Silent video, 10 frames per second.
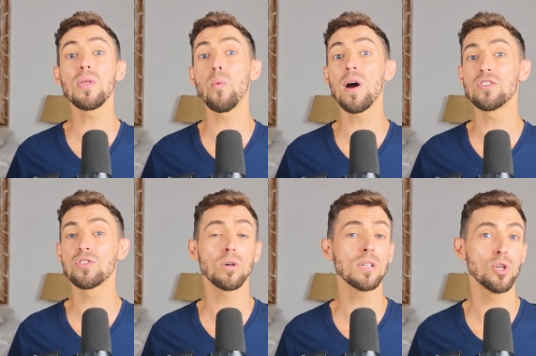with what
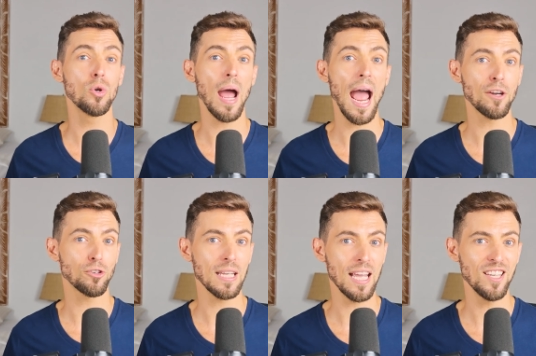Sora 2
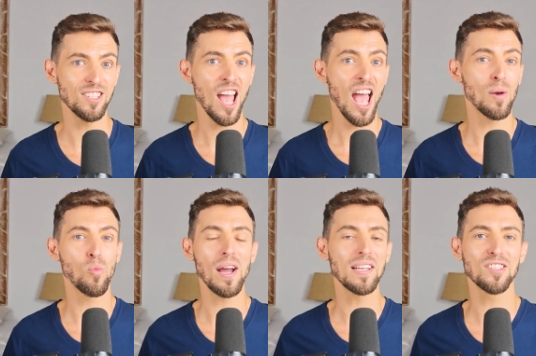actually is
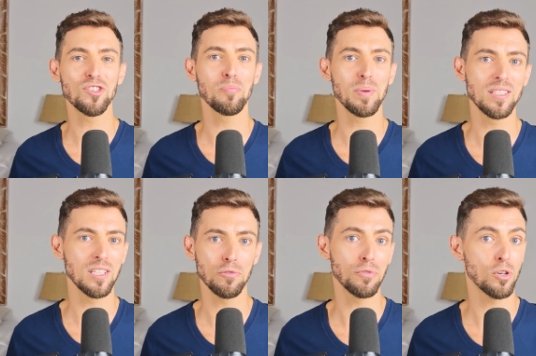and why it's such a big
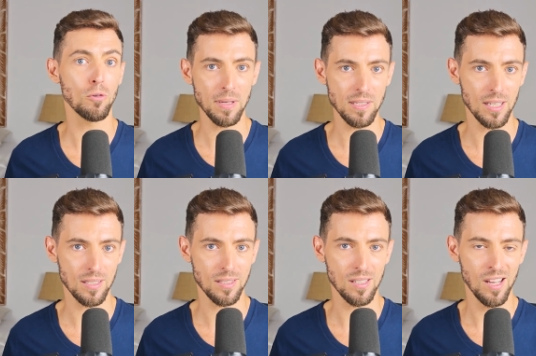deal for your
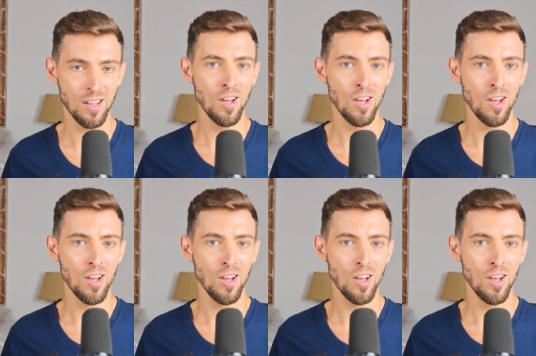business.